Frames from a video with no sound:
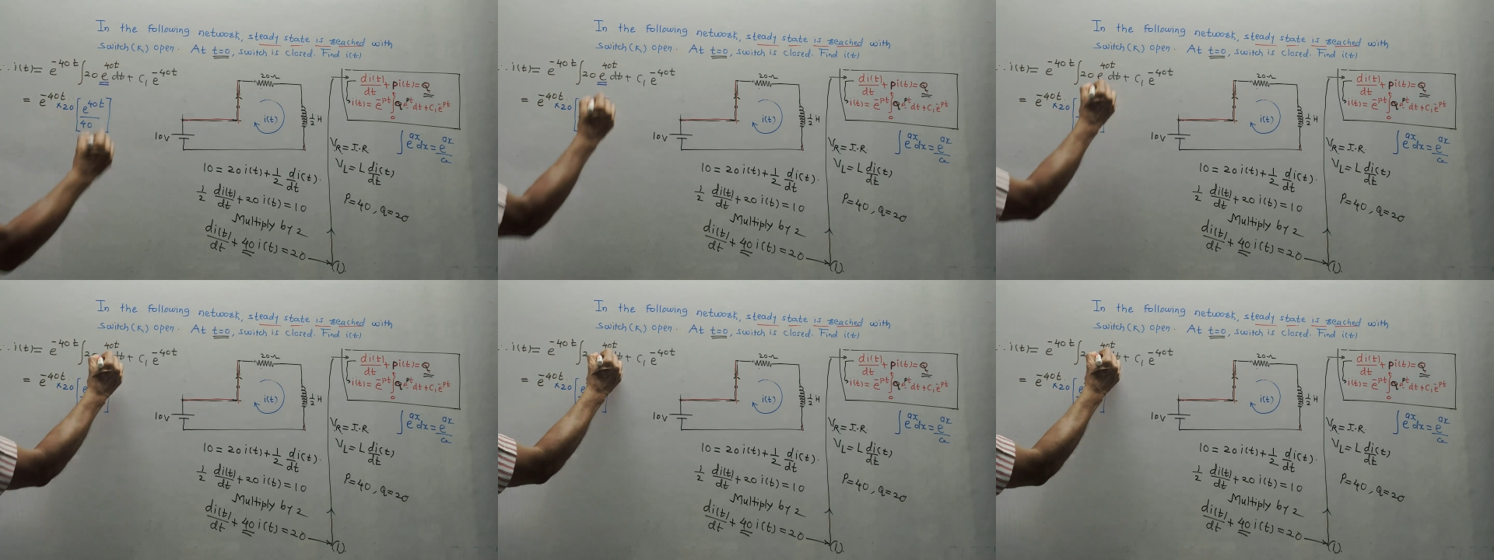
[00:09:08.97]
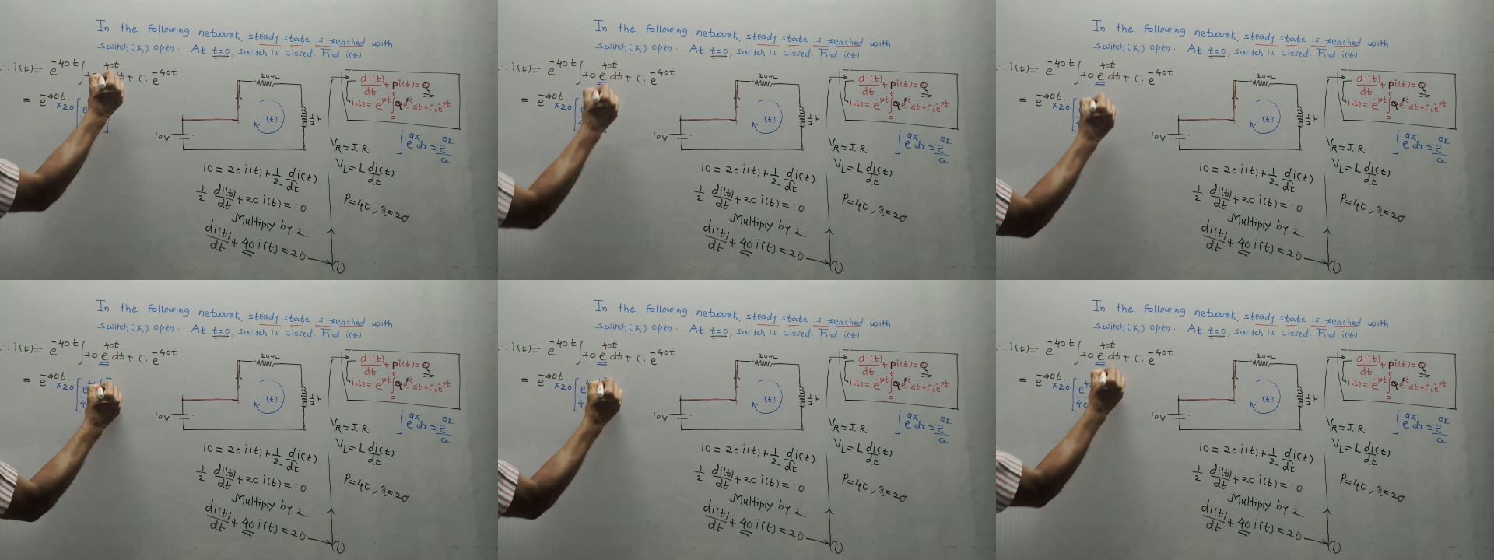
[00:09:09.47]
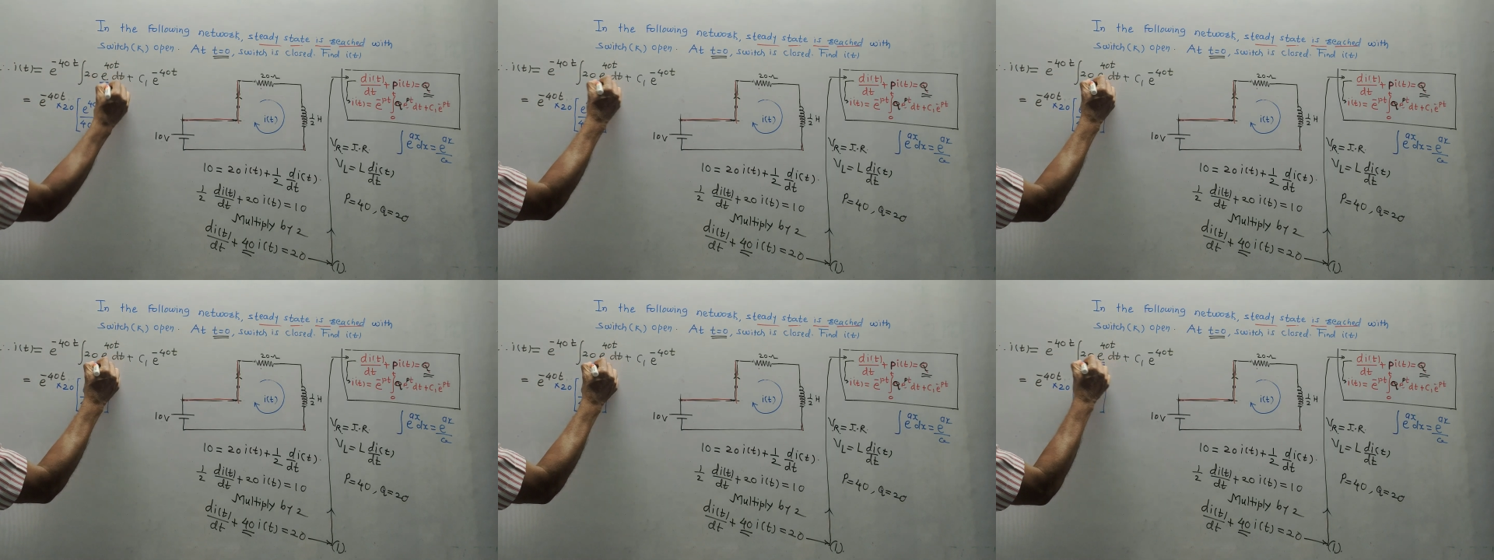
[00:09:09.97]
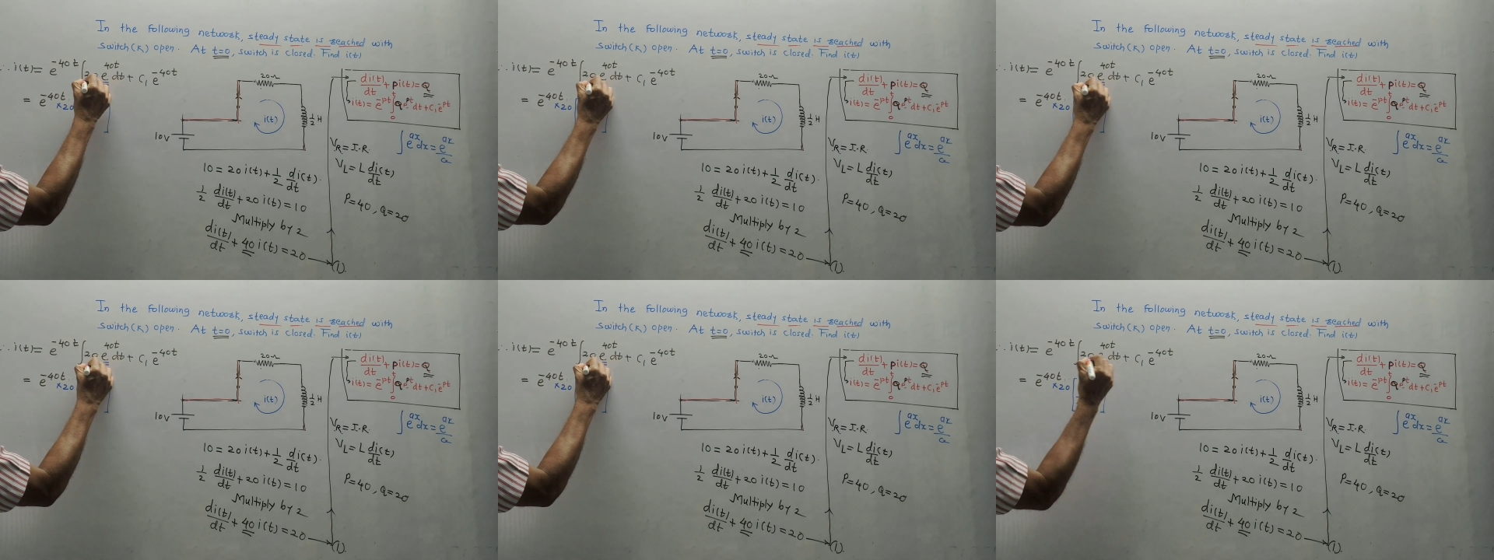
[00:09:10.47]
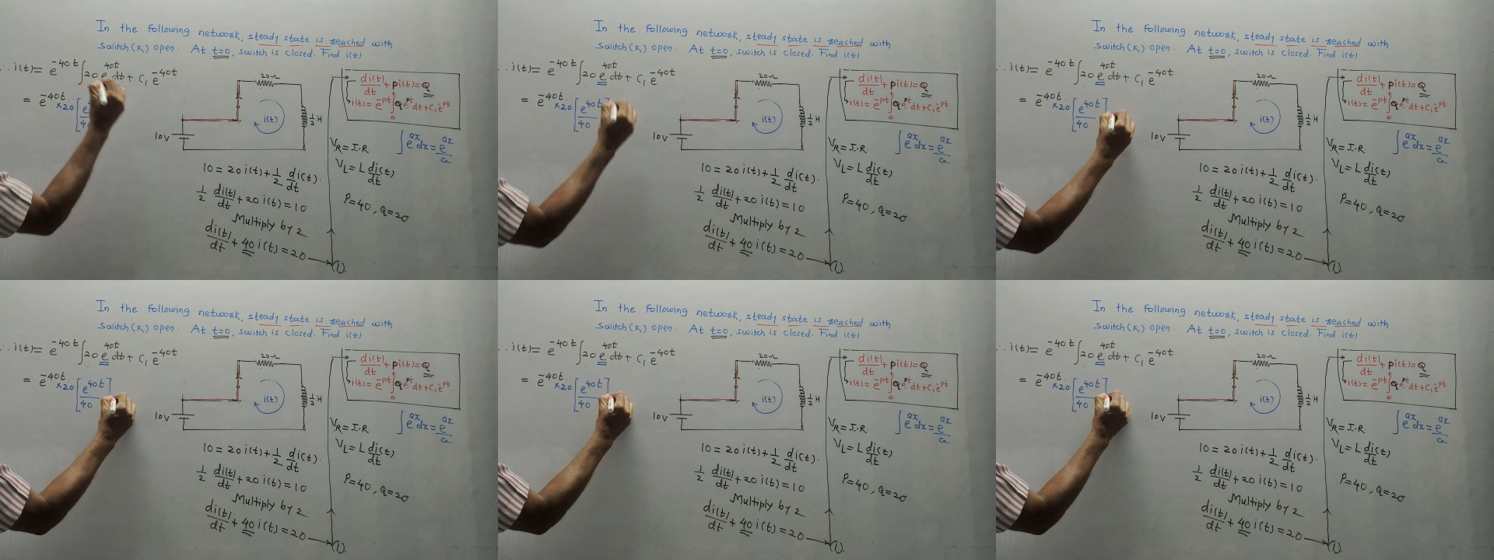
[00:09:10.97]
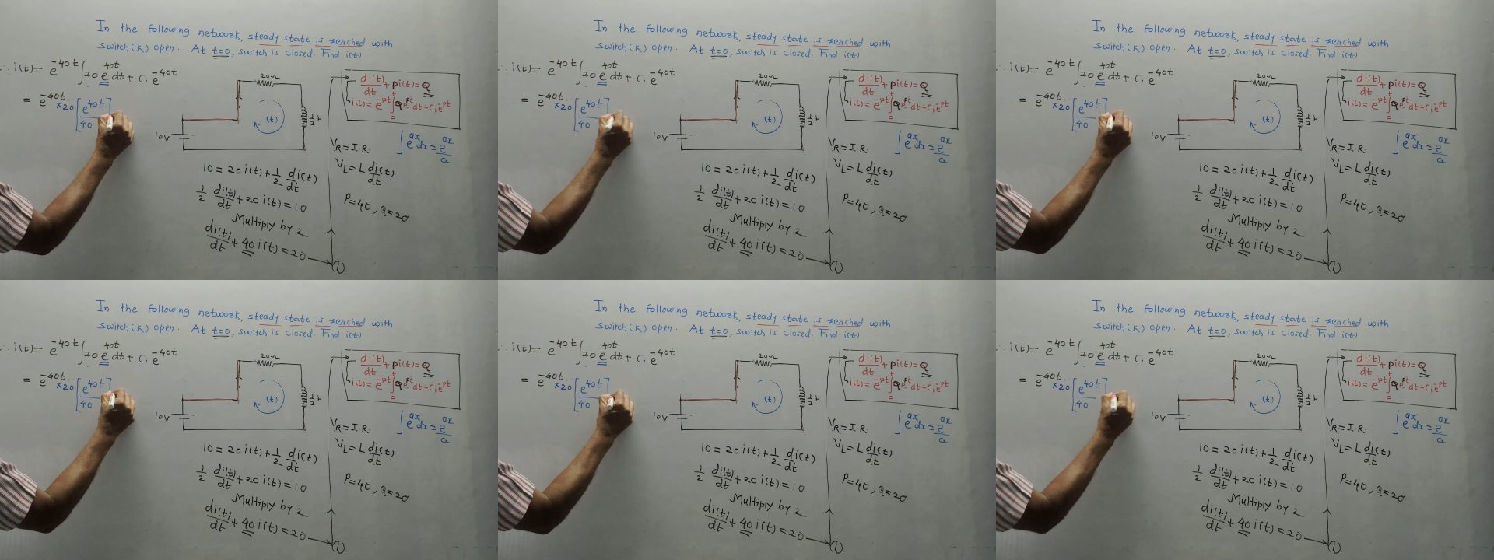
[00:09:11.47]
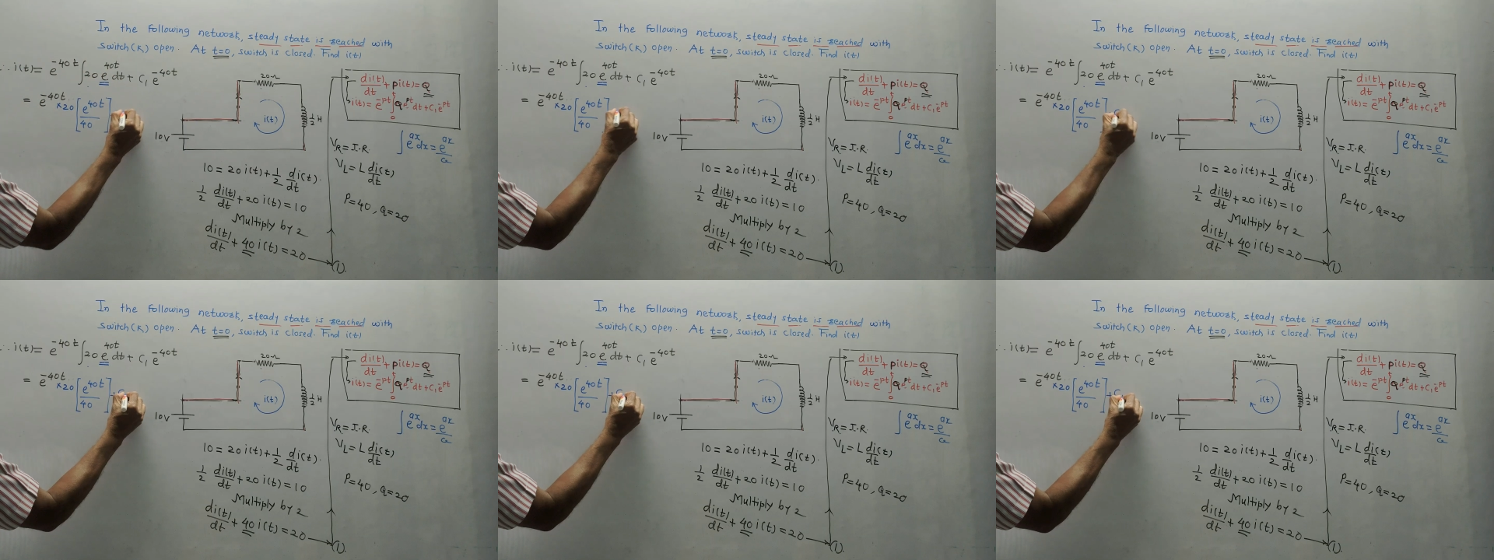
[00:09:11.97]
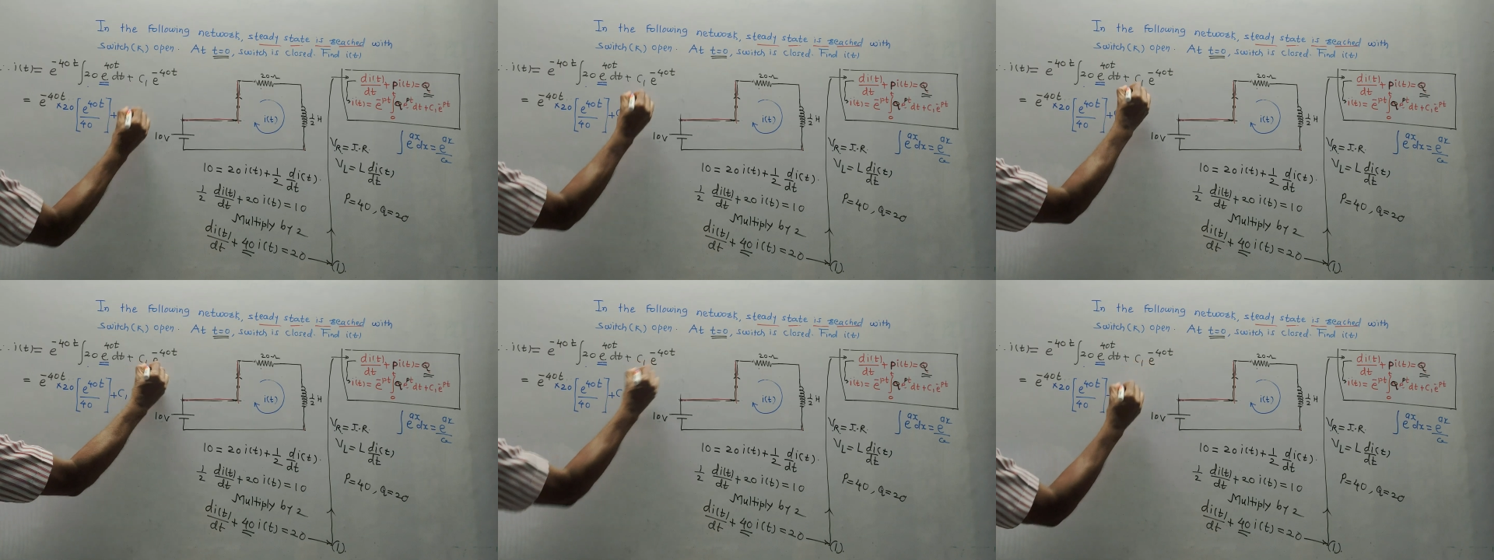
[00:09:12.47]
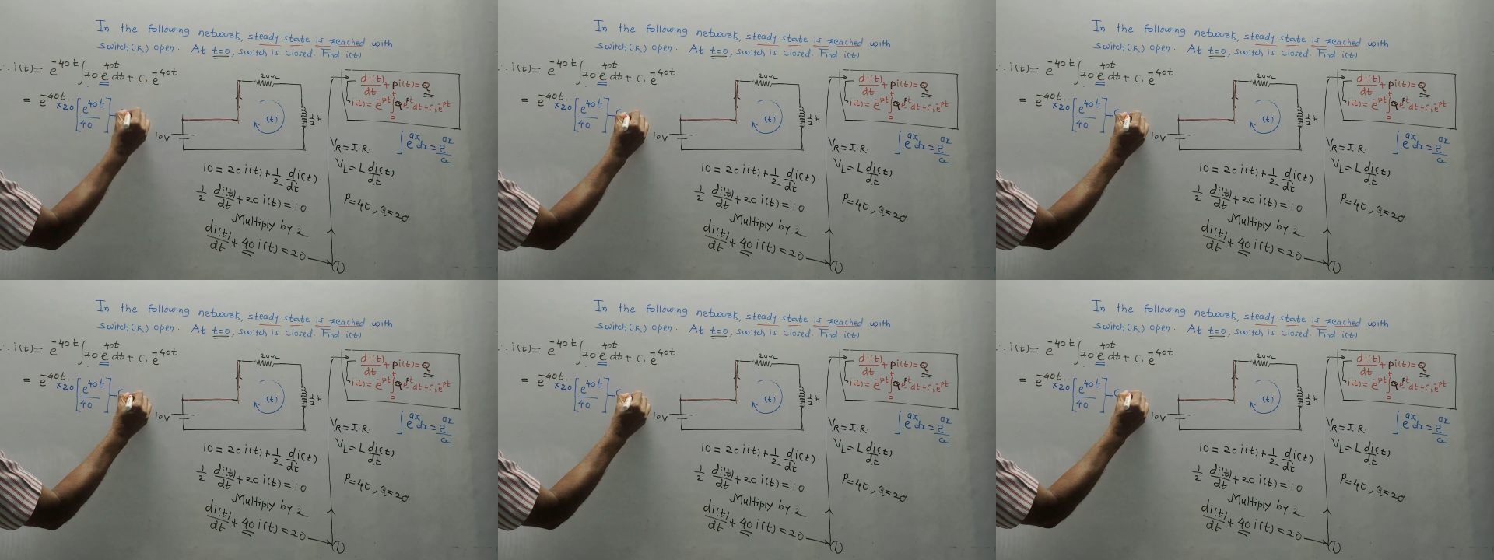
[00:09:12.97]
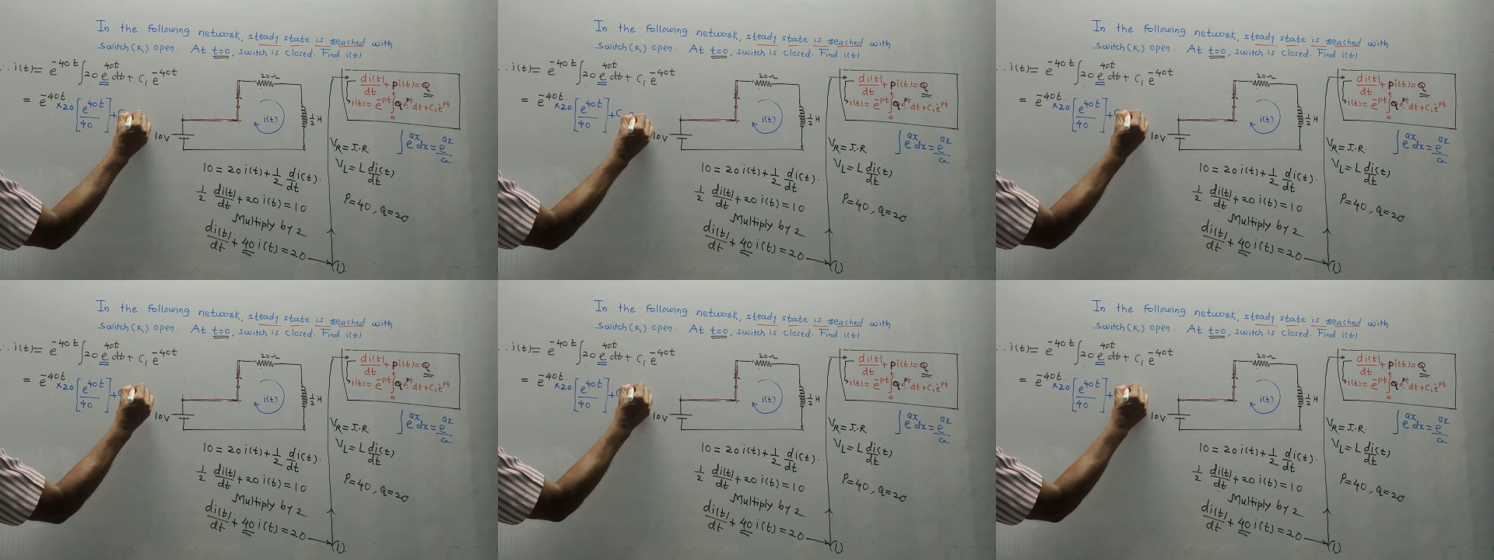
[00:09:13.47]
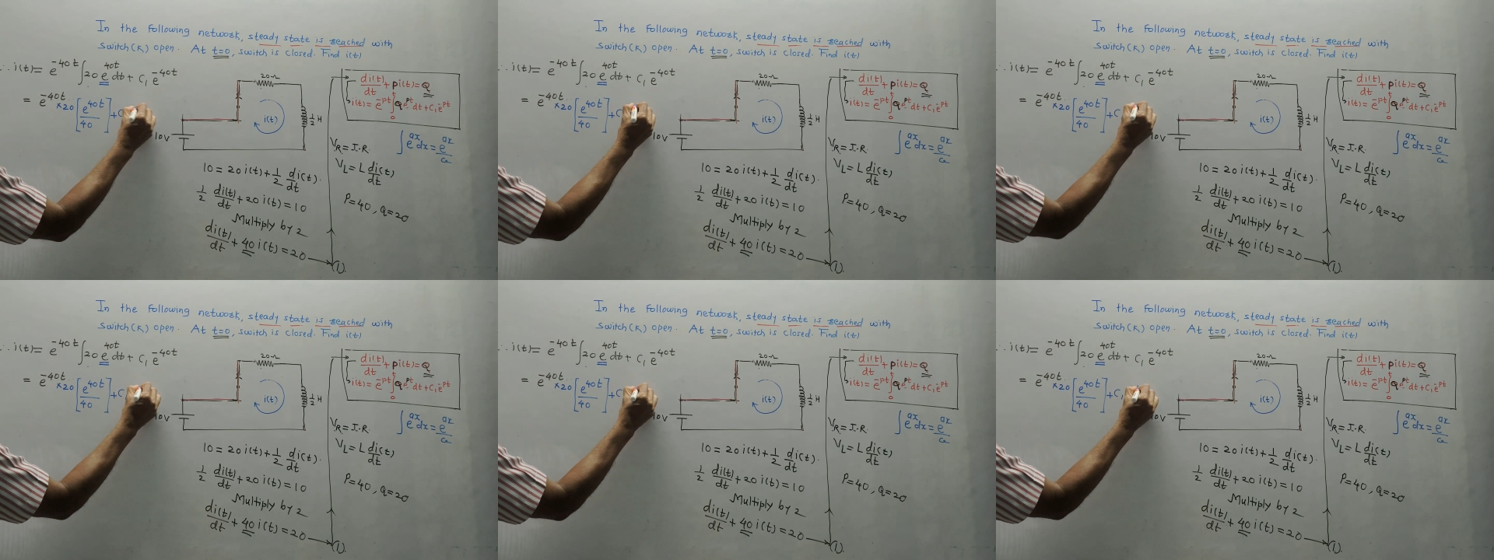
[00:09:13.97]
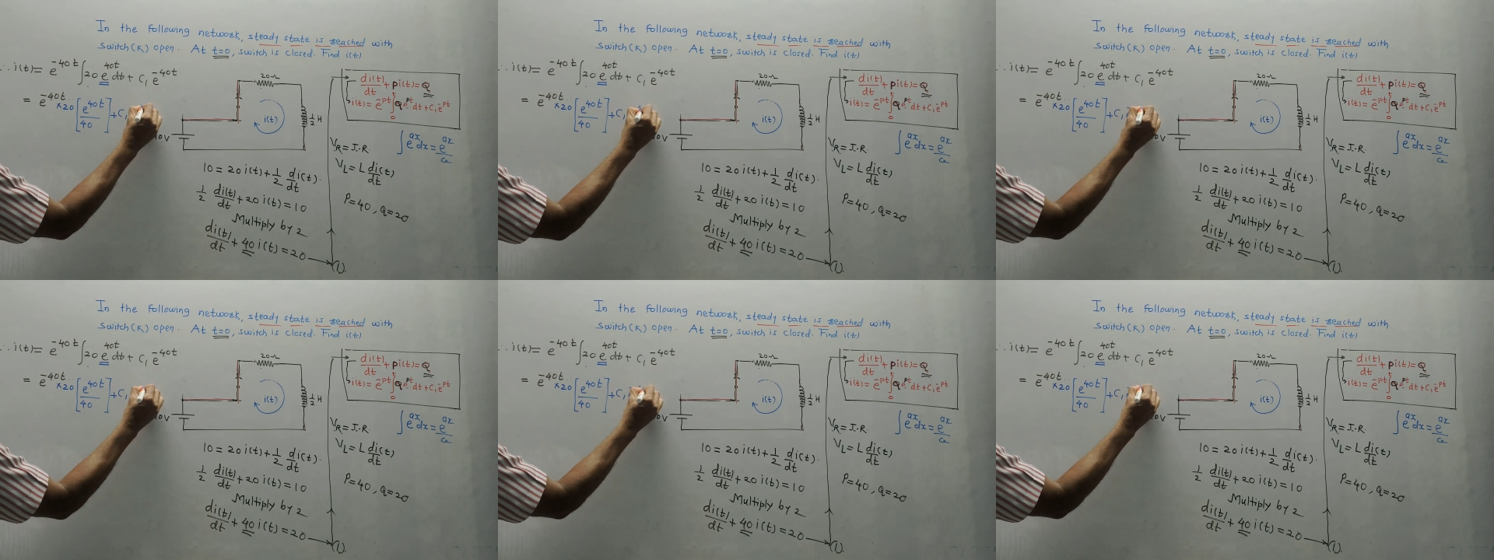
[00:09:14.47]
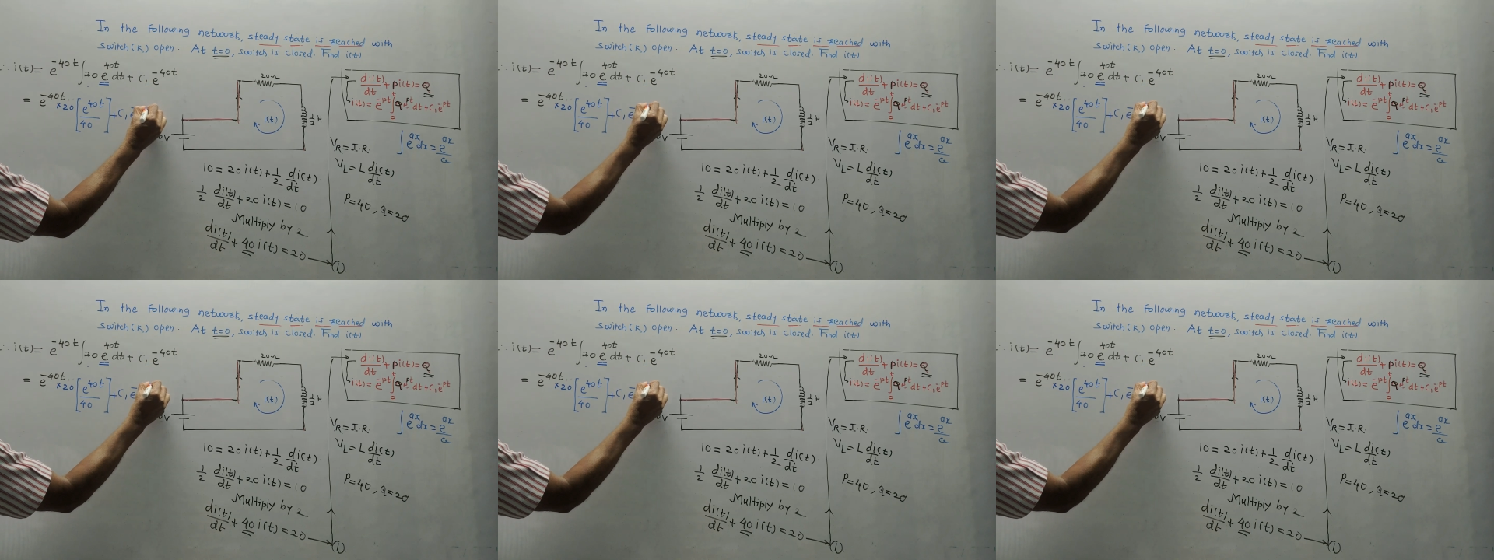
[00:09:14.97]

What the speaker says: [unreadable: no face in view]